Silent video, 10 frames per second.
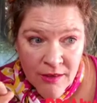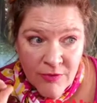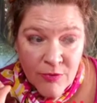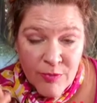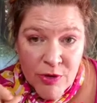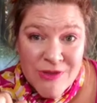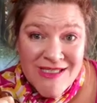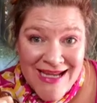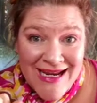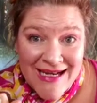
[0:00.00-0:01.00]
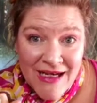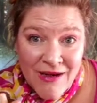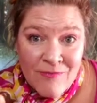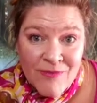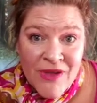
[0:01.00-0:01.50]
They were Bernstein.
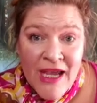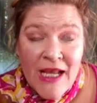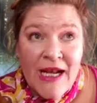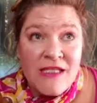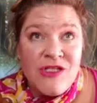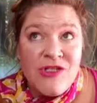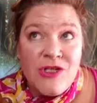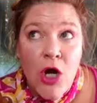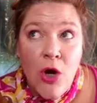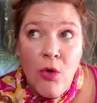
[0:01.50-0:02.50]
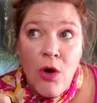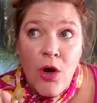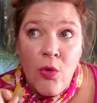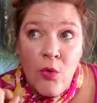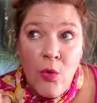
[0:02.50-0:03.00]
And I so
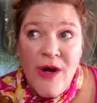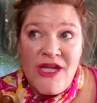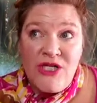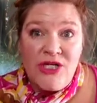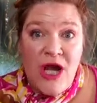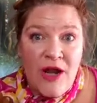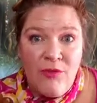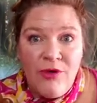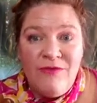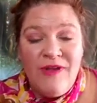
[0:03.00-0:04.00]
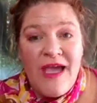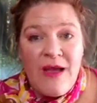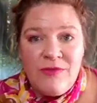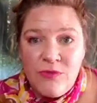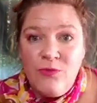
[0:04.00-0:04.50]
wish I would have
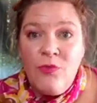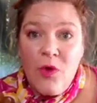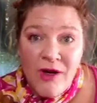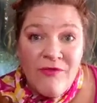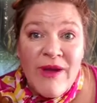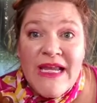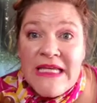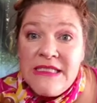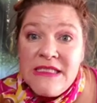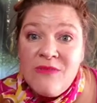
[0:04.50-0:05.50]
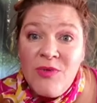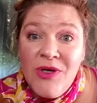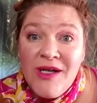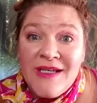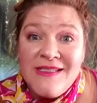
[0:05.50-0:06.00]
kept one of my kids'
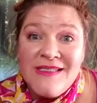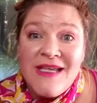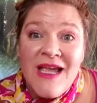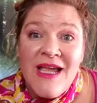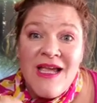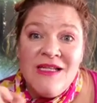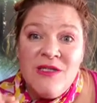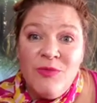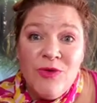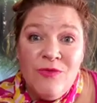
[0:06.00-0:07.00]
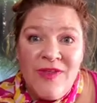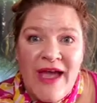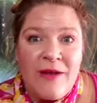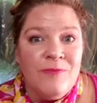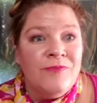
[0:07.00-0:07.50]
books to prove that.